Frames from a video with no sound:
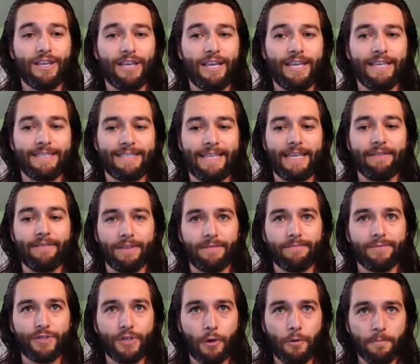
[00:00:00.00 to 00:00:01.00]
is given.
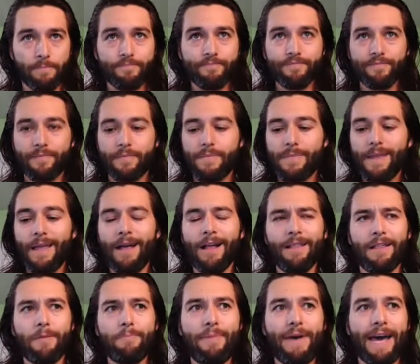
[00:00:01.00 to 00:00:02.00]
So I'll
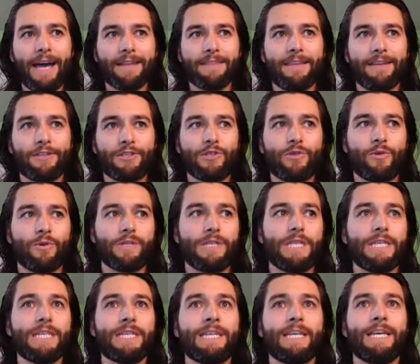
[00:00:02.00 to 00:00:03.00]
unpack that shortly.
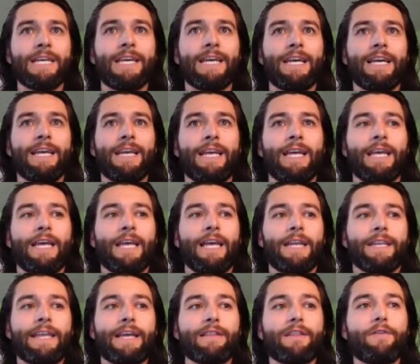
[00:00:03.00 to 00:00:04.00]

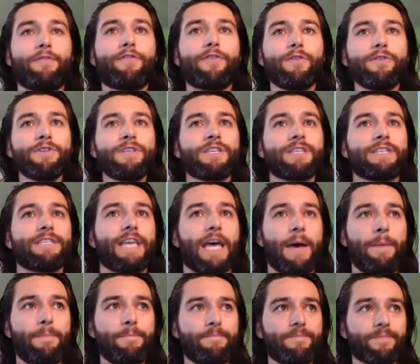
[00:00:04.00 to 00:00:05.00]
Now, the first
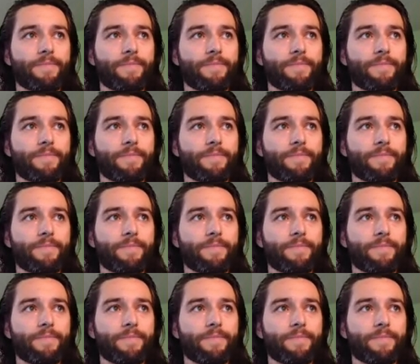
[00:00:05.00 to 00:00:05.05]
step